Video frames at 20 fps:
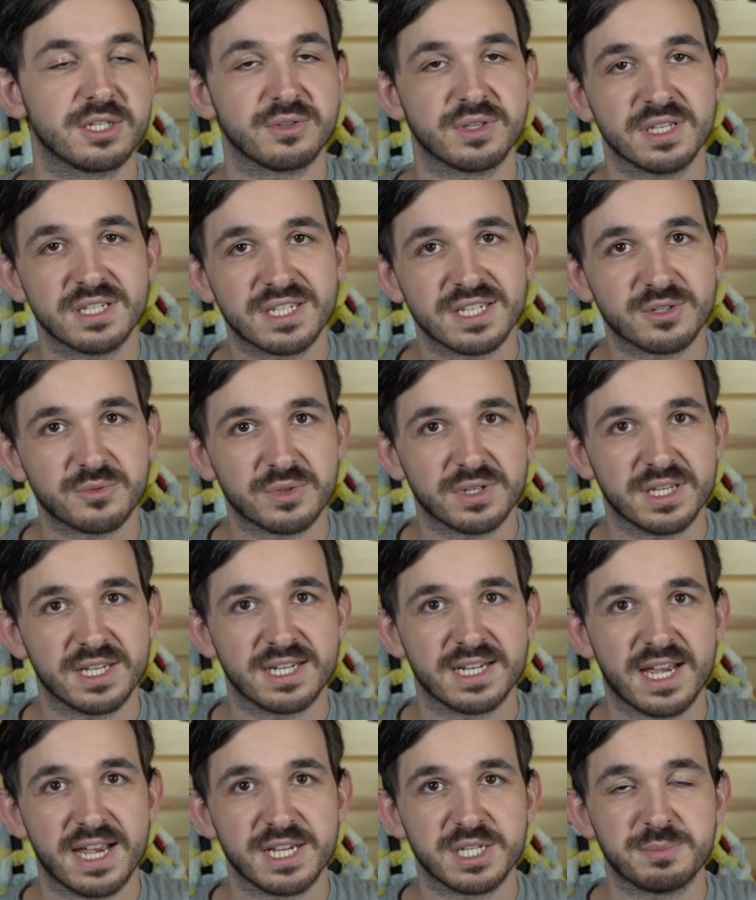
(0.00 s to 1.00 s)
this is really
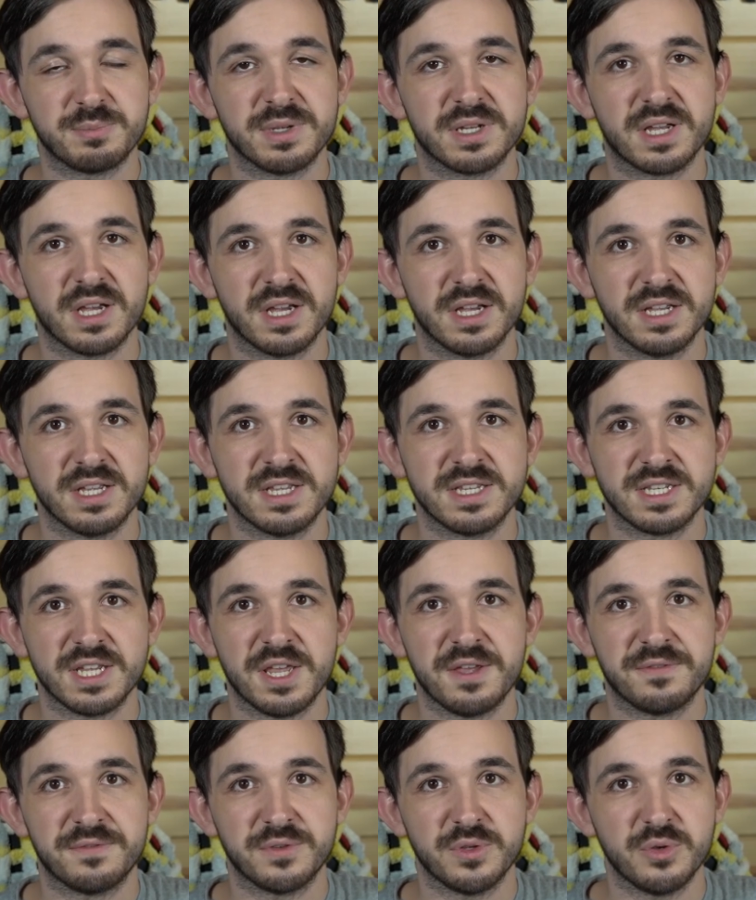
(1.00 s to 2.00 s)
nice because
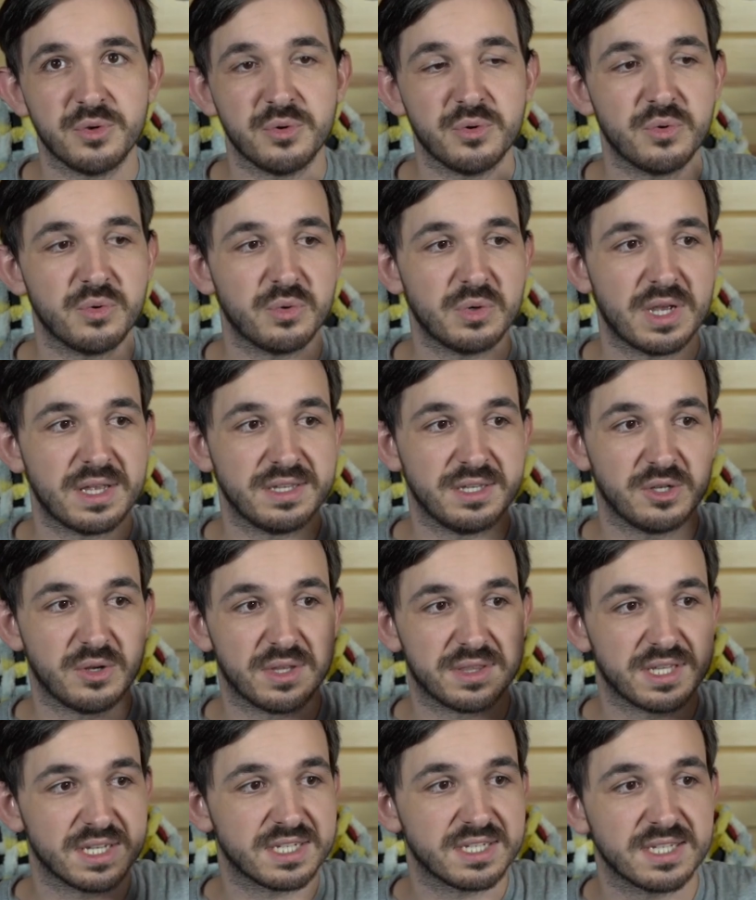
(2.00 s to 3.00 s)
if you,
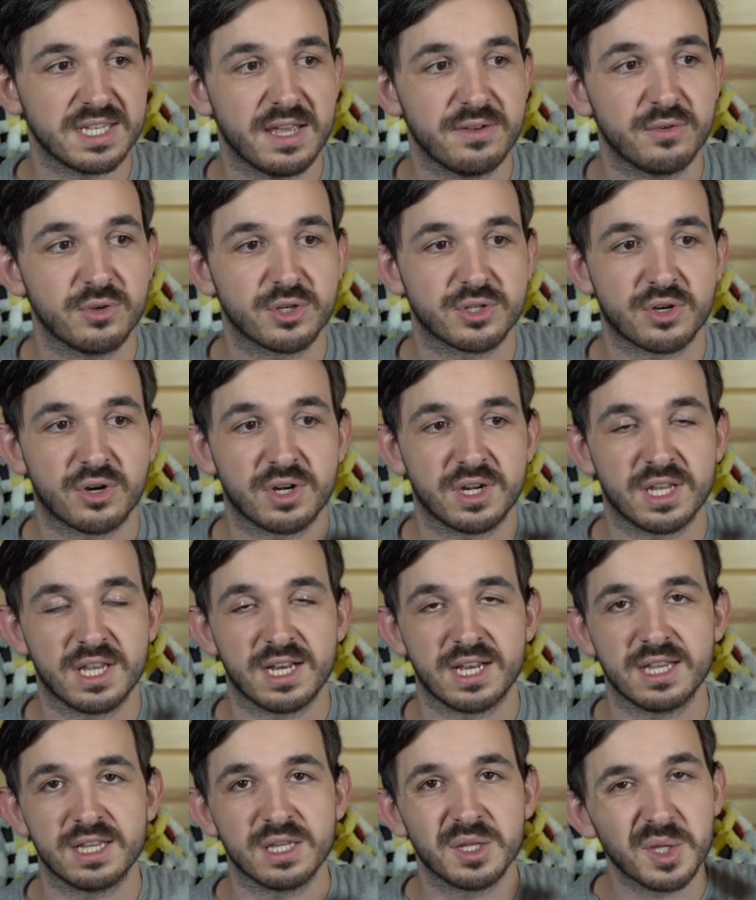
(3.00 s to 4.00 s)
at this level, you're starting to
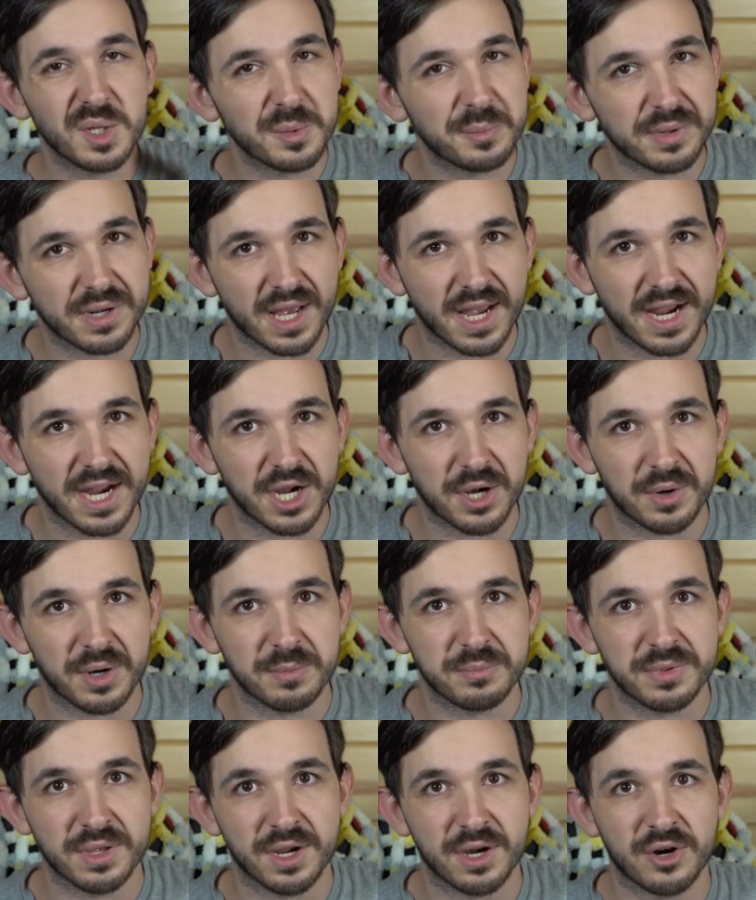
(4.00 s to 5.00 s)
get a little bit higher
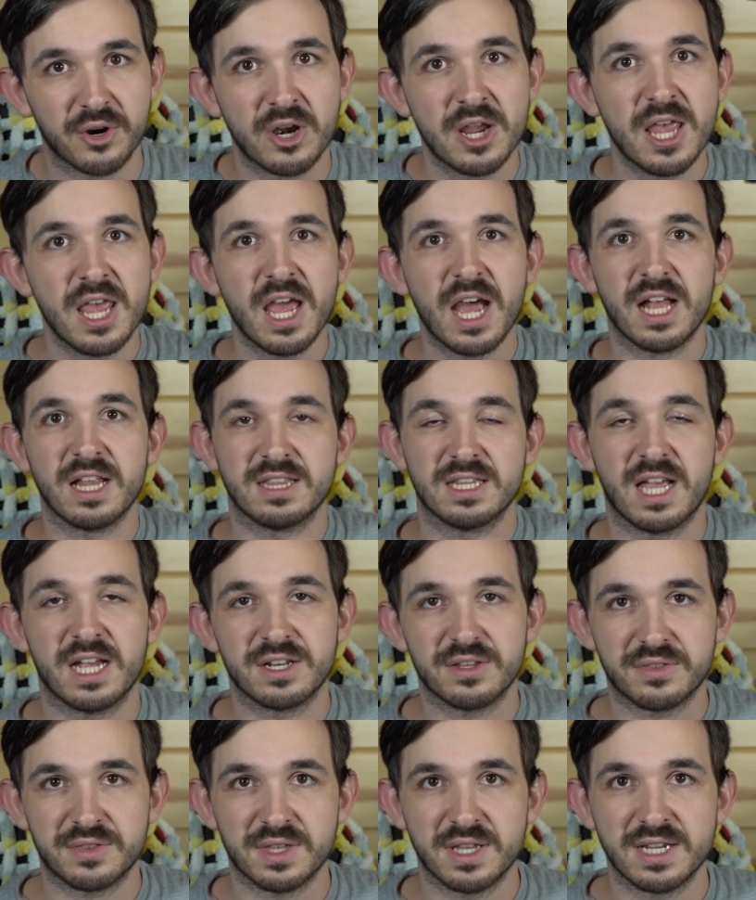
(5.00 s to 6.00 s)
up there. A lot
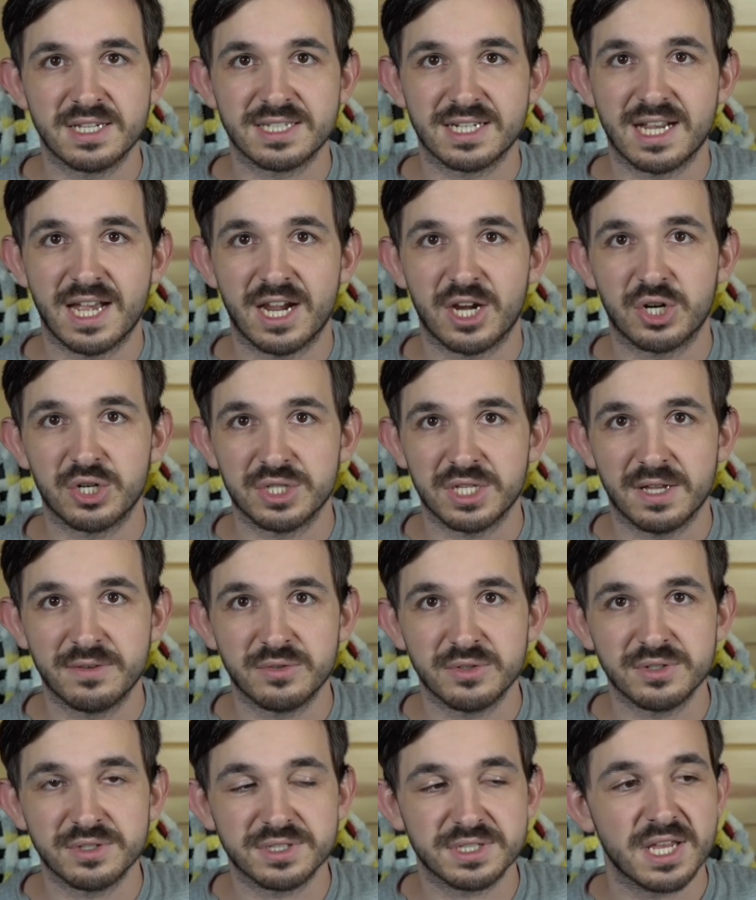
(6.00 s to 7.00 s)
of things at higher
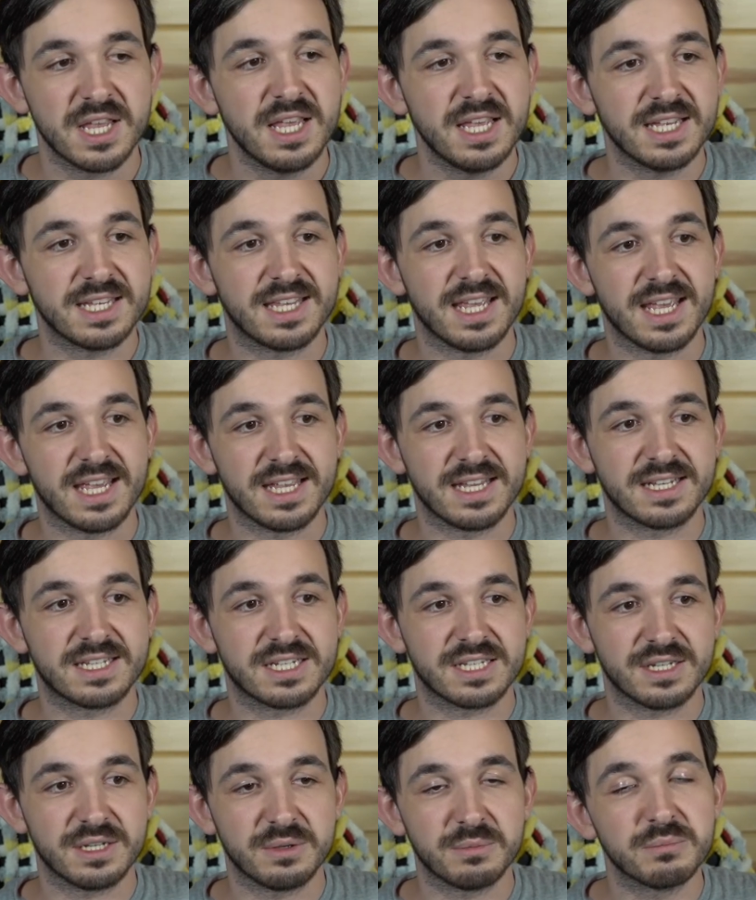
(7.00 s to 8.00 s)
levels
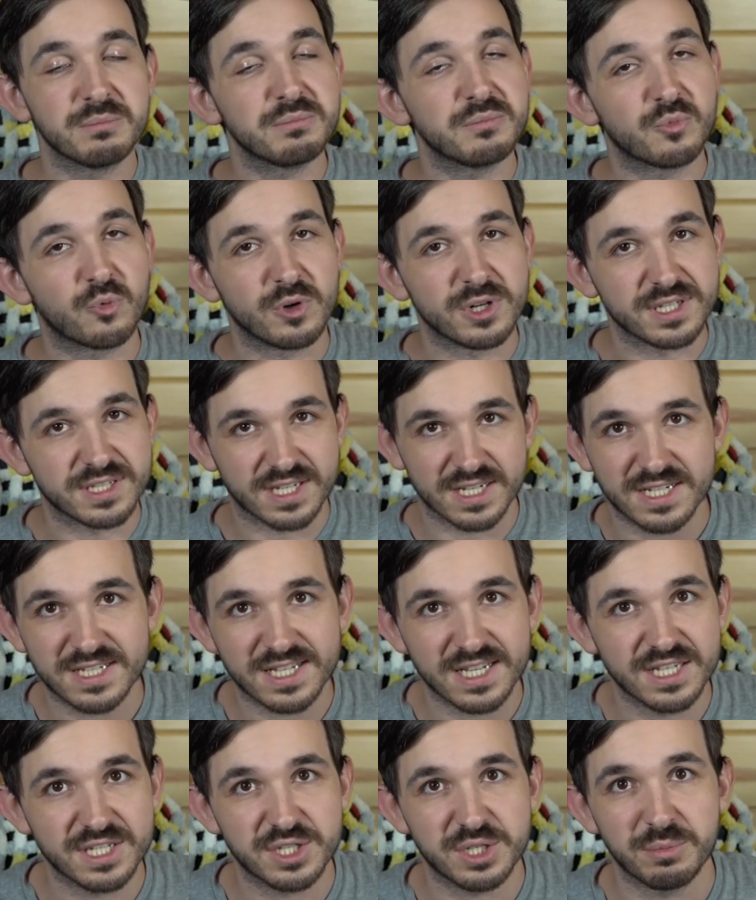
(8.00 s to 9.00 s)
get
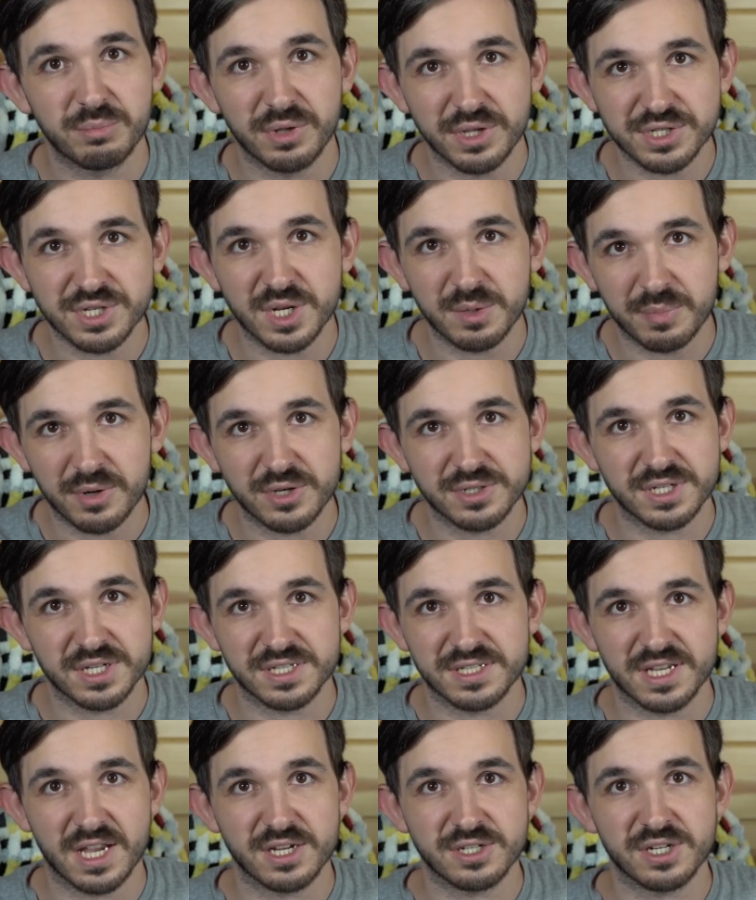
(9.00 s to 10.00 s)
resistance to bludgeoning, piercing,
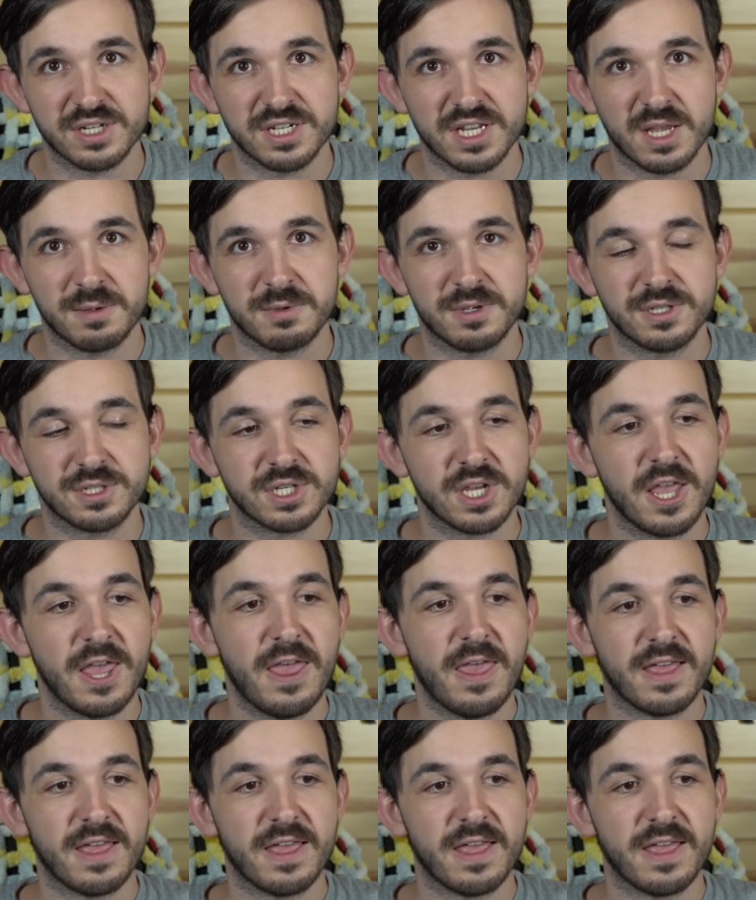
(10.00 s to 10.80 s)
slashing damage.